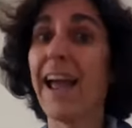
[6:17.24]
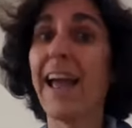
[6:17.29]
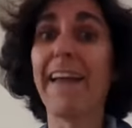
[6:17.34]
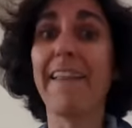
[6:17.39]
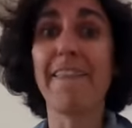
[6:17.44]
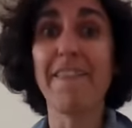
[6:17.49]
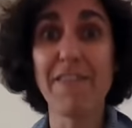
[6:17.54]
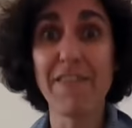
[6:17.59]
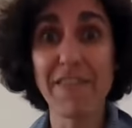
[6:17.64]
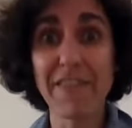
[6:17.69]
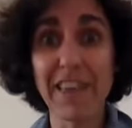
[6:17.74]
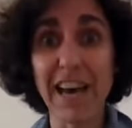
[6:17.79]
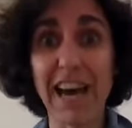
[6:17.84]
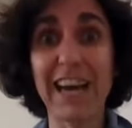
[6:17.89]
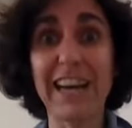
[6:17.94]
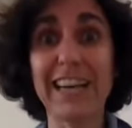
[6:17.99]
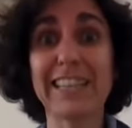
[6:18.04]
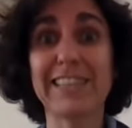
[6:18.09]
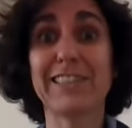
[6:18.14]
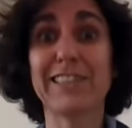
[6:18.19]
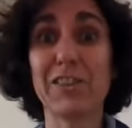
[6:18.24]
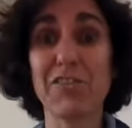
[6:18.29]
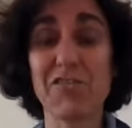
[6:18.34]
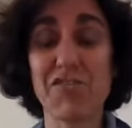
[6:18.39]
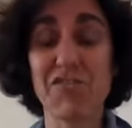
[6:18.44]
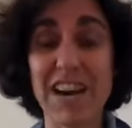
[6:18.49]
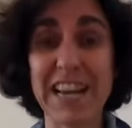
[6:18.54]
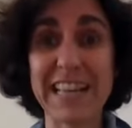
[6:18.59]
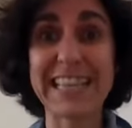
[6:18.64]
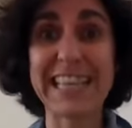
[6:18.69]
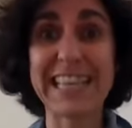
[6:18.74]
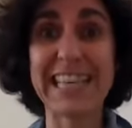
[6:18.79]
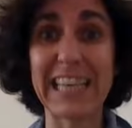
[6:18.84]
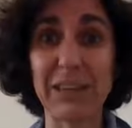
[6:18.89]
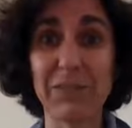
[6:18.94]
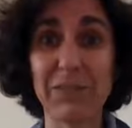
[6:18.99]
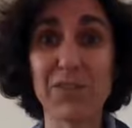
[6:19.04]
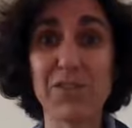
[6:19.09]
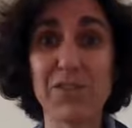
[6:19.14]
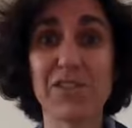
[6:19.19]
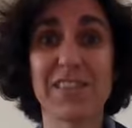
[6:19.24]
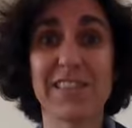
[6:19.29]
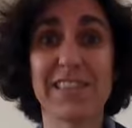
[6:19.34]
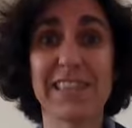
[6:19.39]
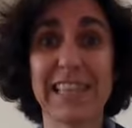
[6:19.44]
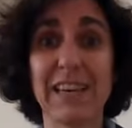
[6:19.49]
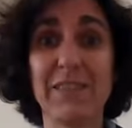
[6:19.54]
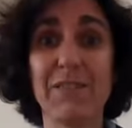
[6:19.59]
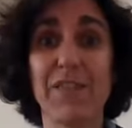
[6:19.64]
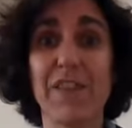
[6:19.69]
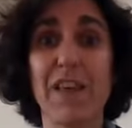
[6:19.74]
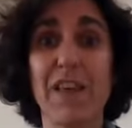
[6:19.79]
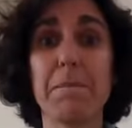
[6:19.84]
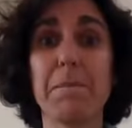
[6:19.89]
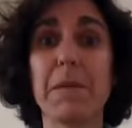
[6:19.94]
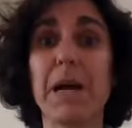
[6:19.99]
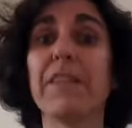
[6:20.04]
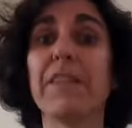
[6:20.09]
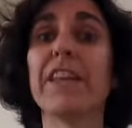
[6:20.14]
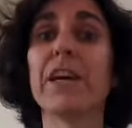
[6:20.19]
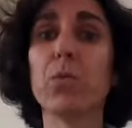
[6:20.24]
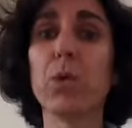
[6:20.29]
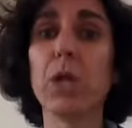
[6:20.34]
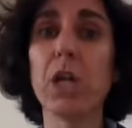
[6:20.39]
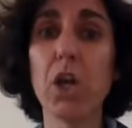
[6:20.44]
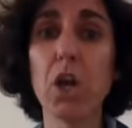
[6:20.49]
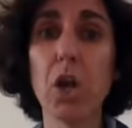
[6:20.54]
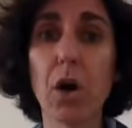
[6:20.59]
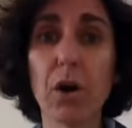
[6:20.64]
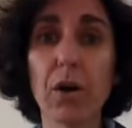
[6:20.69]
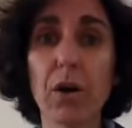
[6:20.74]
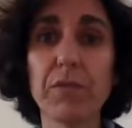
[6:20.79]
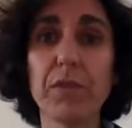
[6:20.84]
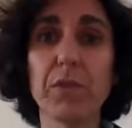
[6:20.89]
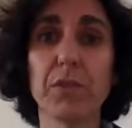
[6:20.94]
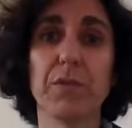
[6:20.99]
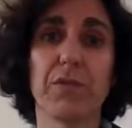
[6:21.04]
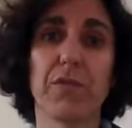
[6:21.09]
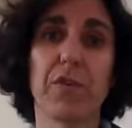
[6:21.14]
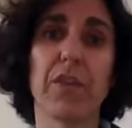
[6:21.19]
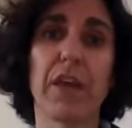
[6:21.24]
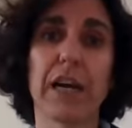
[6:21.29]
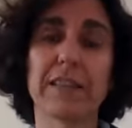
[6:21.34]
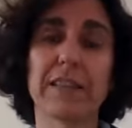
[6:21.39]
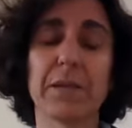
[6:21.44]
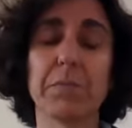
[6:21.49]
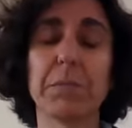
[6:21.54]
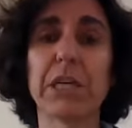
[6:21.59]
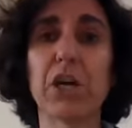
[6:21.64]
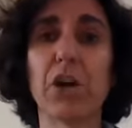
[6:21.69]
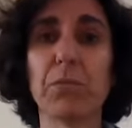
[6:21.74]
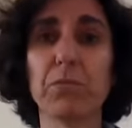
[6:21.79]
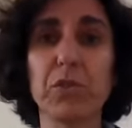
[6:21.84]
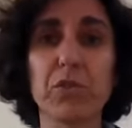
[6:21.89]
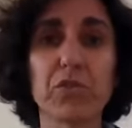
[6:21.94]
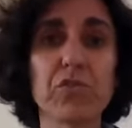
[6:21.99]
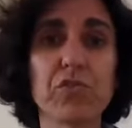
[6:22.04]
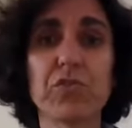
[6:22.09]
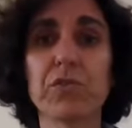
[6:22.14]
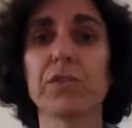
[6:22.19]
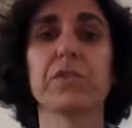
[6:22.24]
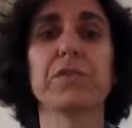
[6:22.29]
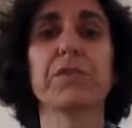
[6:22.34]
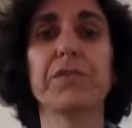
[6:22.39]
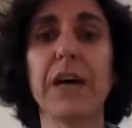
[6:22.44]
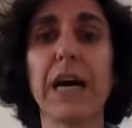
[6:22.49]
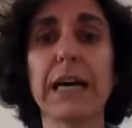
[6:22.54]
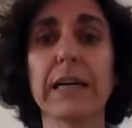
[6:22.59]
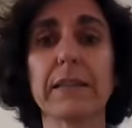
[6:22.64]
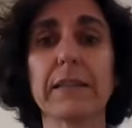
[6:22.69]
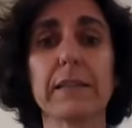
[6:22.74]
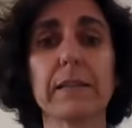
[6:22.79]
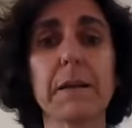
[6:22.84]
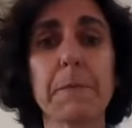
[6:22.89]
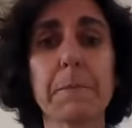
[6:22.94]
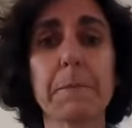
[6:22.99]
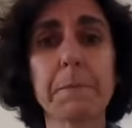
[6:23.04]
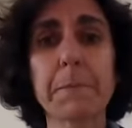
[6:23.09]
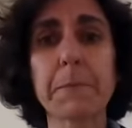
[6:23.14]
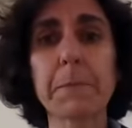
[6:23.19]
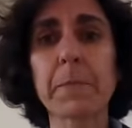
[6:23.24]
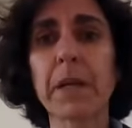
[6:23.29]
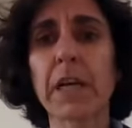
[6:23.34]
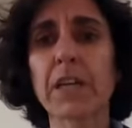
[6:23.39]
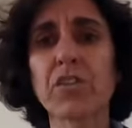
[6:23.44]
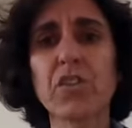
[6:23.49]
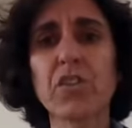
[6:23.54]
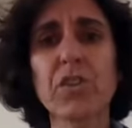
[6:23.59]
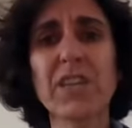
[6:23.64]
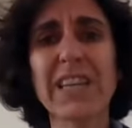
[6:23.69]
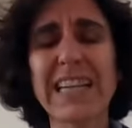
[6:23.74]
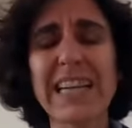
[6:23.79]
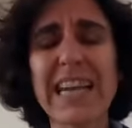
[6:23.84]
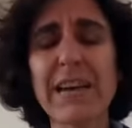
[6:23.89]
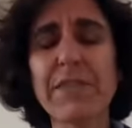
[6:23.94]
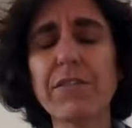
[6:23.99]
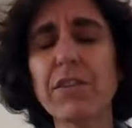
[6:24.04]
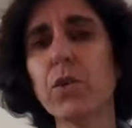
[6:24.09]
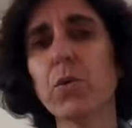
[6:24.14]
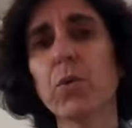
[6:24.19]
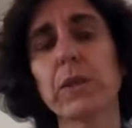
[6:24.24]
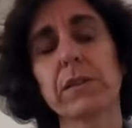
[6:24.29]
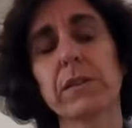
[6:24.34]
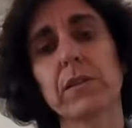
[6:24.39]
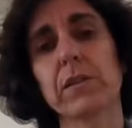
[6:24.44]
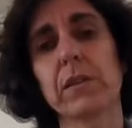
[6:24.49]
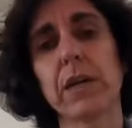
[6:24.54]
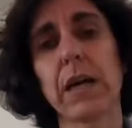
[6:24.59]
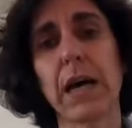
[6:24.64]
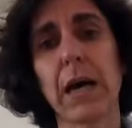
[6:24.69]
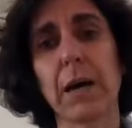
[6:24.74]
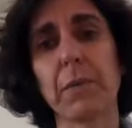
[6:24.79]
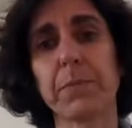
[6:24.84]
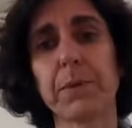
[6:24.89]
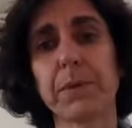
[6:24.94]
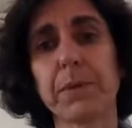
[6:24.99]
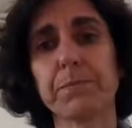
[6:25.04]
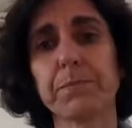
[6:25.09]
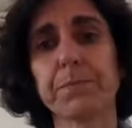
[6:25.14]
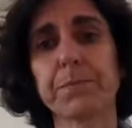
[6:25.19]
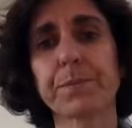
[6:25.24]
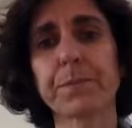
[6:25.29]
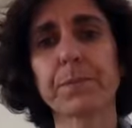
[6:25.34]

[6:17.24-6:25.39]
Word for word: And that's a great gift you just give them. And they will love you for that and become your truest fan. So you can never know what's going to happen.